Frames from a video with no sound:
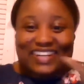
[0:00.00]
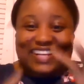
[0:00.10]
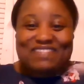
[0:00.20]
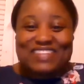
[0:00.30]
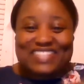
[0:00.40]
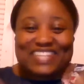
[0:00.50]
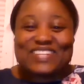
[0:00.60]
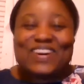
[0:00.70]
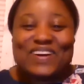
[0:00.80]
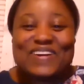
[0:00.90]
even shit
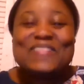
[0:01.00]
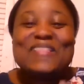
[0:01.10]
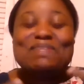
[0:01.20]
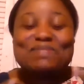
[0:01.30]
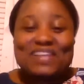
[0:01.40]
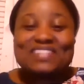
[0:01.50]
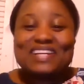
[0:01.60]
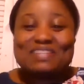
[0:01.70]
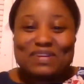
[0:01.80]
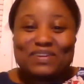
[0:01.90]
talk. So
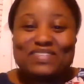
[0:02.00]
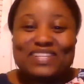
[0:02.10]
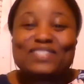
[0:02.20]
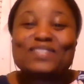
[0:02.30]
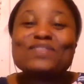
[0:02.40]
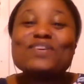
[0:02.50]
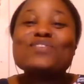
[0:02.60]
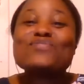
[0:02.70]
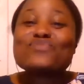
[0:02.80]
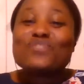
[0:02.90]
excited about all of this. So
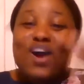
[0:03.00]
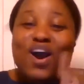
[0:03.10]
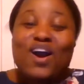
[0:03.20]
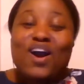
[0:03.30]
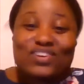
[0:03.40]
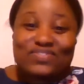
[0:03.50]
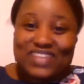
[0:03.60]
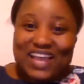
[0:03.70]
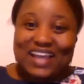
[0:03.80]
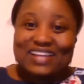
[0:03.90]
through all of
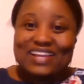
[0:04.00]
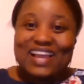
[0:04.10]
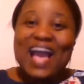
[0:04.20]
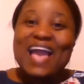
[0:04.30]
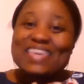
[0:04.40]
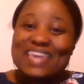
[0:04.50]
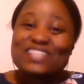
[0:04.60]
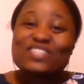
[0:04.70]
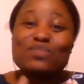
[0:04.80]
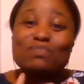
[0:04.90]
that, I
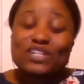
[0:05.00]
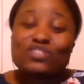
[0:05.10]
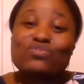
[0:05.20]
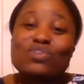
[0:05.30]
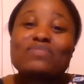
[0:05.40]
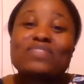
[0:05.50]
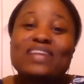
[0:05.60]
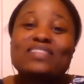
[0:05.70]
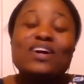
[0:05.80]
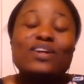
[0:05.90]
gained so much strength
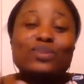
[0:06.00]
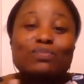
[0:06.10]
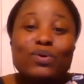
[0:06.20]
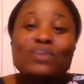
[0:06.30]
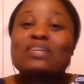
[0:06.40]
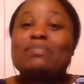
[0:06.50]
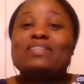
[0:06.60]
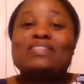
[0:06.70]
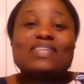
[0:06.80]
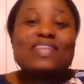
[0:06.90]
that the books I've
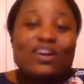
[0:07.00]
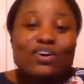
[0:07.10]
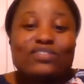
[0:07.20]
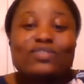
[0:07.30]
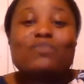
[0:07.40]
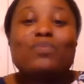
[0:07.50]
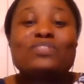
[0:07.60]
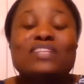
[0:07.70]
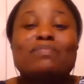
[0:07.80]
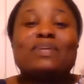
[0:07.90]
been sitting on, the
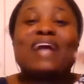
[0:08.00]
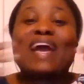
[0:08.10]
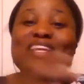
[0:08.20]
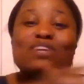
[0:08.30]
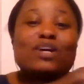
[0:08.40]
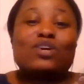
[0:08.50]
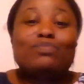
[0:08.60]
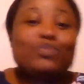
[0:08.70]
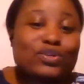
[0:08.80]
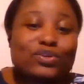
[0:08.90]
books that I've been hiding on my
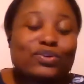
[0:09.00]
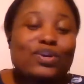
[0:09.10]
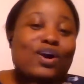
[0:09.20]
computer